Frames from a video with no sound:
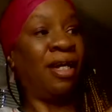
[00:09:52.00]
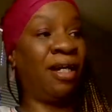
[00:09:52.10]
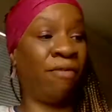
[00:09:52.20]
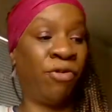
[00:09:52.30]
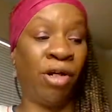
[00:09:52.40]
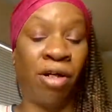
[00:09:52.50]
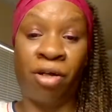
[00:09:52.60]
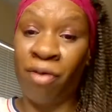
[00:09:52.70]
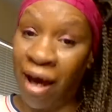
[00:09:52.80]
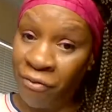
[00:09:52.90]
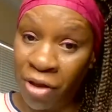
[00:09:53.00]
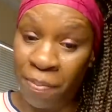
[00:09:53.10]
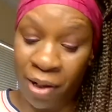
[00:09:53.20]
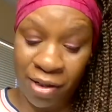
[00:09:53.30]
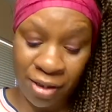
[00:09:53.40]
And if you're a crafty
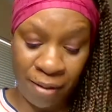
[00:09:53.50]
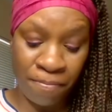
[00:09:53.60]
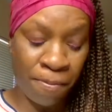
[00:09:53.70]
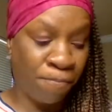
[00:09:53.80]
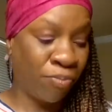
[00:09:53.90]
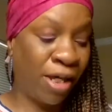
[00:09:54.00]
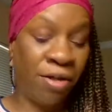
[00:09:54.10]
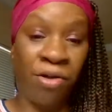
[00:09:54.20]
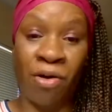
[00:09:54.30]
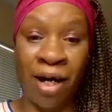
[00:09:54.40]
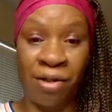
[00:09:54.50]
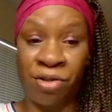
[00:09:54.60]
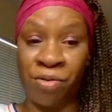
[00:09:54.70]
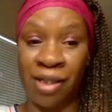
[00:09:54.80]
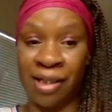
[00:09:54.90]
person and you know how to
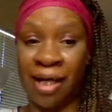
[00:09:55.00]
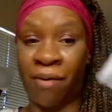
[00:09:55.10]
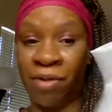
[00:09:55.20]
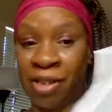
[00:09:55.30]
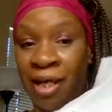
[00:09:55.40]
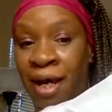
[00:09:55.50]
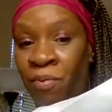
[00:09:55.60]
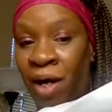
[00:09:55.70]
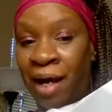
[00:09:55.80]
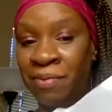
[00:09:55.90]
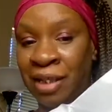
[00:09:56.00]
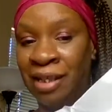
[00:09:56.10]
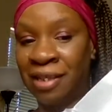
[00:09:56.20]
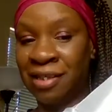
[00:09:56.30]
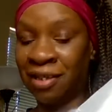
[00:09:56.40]
do a DIY with
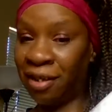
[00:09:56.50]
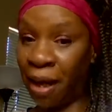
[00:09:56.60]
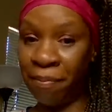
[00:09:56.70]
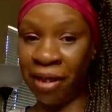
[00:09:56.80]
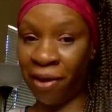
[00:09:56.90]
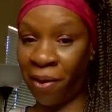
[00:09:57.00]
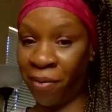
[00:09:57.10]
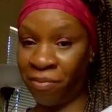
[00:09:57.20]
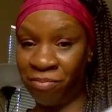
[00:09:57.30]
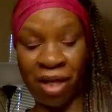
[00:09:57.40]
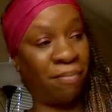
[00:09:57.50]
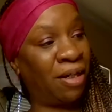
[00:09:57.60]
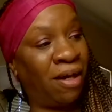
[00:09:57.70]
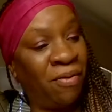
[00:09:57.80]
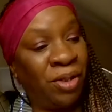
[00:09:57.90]
this, let me know. Let me
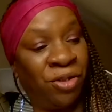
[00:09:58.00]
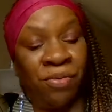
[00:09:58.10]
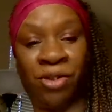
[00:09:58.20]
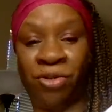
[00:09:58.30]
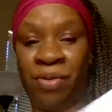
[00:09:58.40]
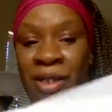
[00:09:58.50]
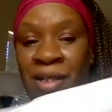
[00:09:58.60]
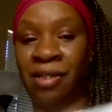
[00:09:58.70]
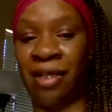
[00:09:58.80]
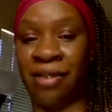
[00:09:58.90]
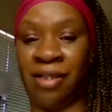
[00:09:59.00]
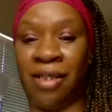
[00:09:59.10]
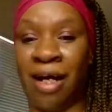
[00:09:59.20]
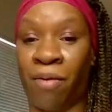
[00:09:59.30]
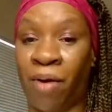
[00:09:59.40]
know what you would do with this as a
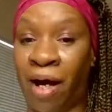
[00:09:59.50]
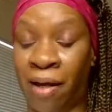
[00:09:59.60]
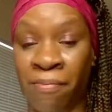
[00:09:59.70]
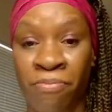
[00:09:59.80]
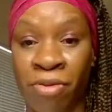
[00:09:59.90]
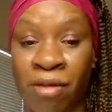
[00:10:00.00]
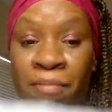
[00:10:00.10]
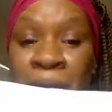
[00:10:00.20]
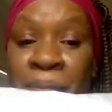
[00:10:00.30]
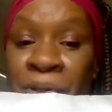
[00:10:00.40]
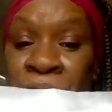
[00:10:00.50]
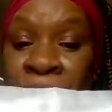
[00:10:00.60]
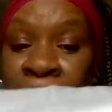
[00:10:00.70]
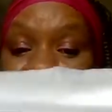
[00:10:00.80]
DIY. Maybe you can